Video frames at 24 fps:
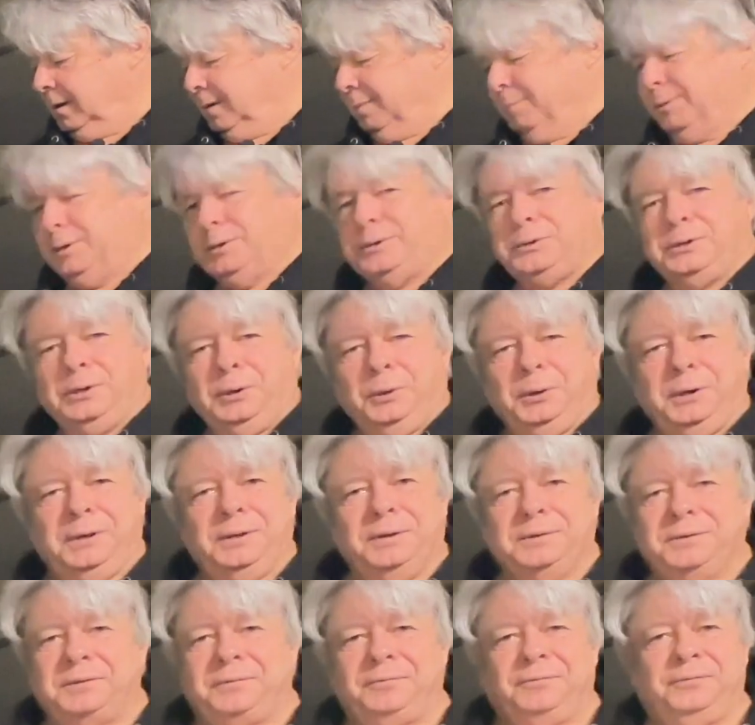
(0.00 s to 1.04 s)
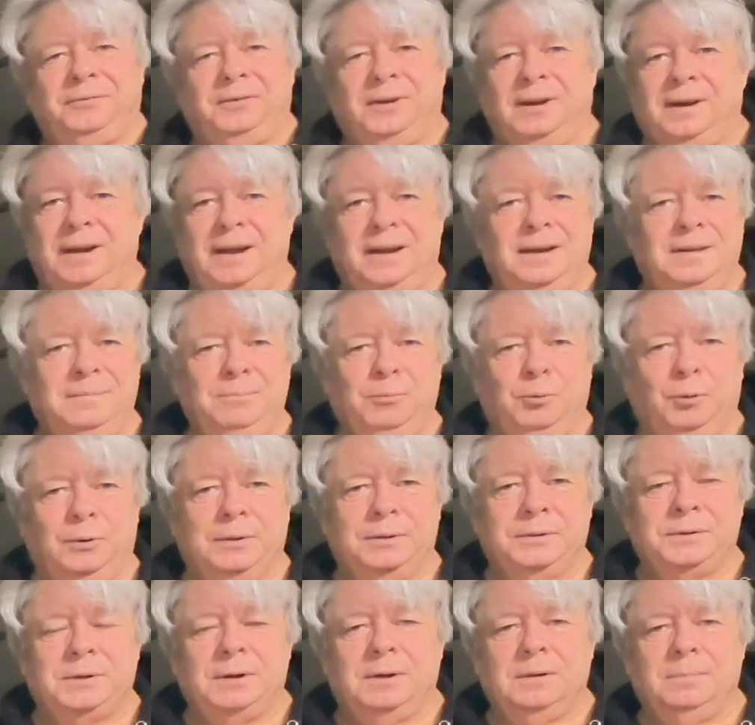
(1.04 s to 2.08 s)
mysterious
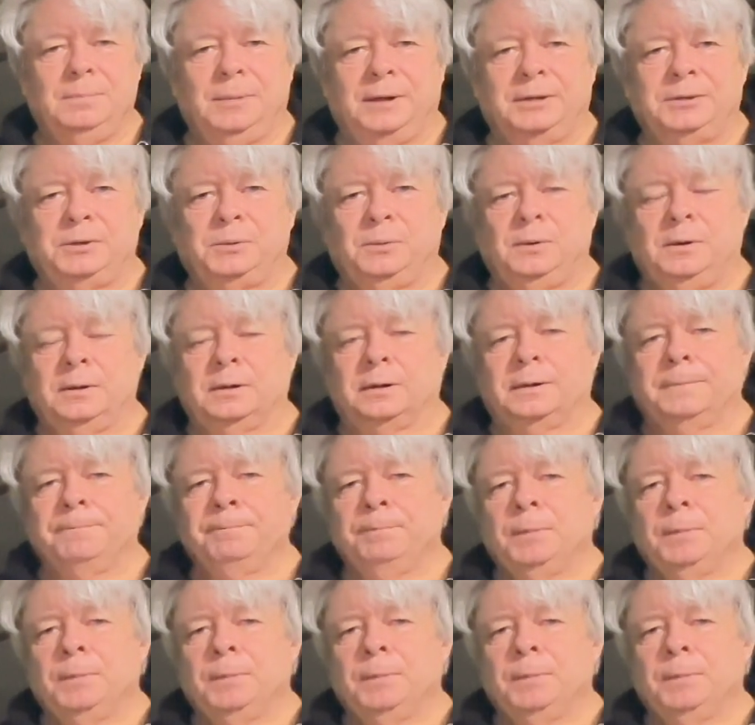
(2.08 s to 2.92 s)
handprints on my truck.